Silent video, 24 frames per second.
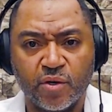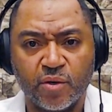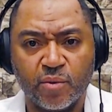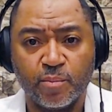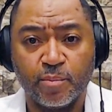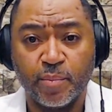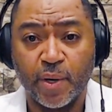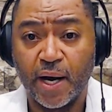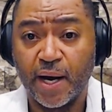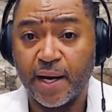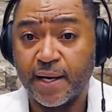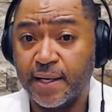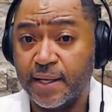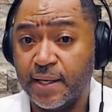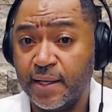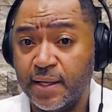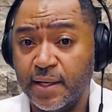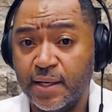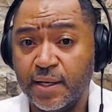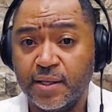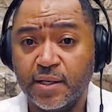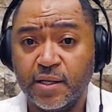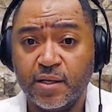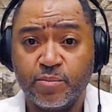by
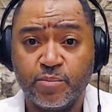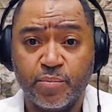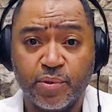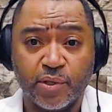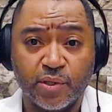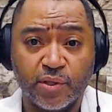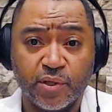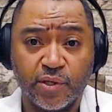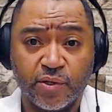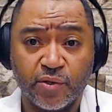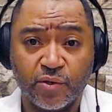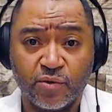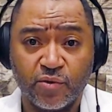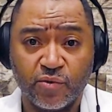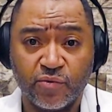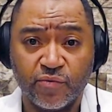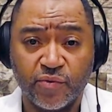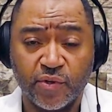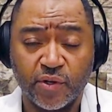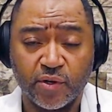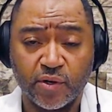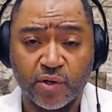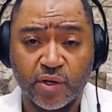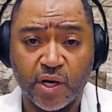any political
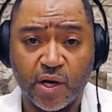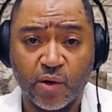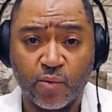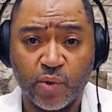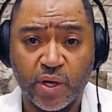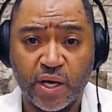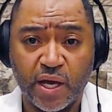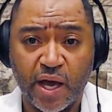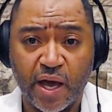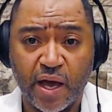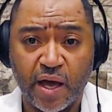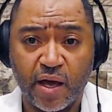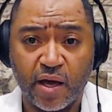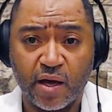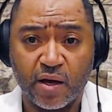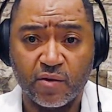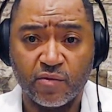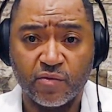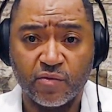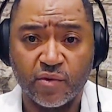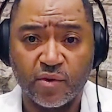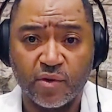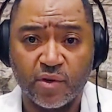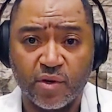figure that we
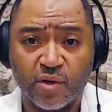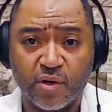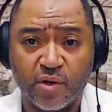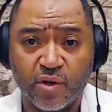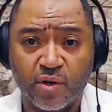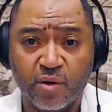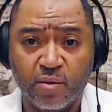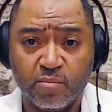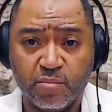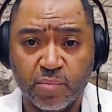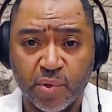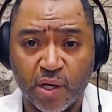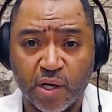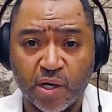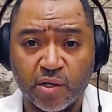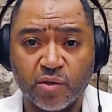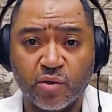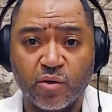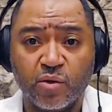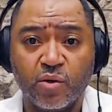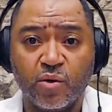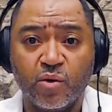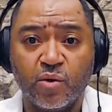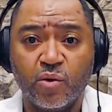have, but
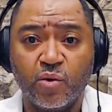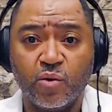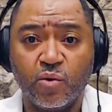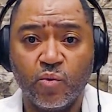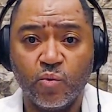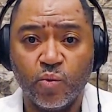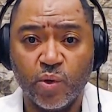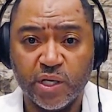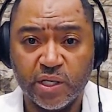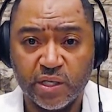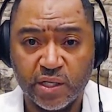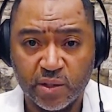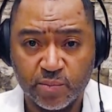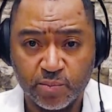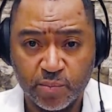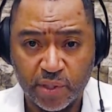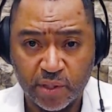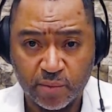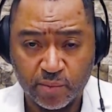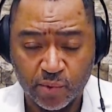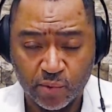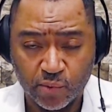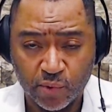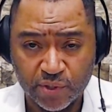we need
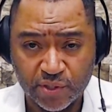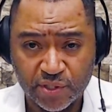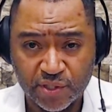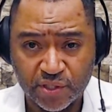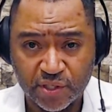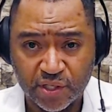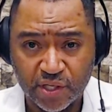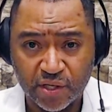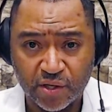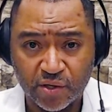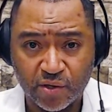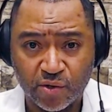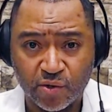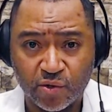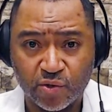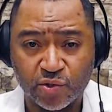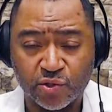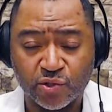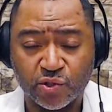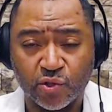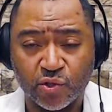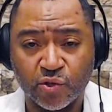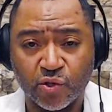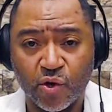people with skills,
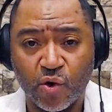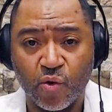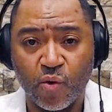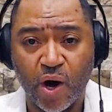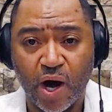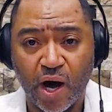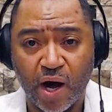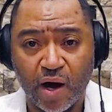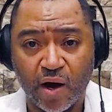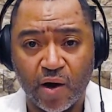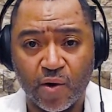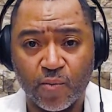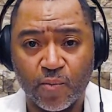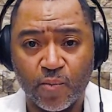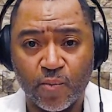the know-how.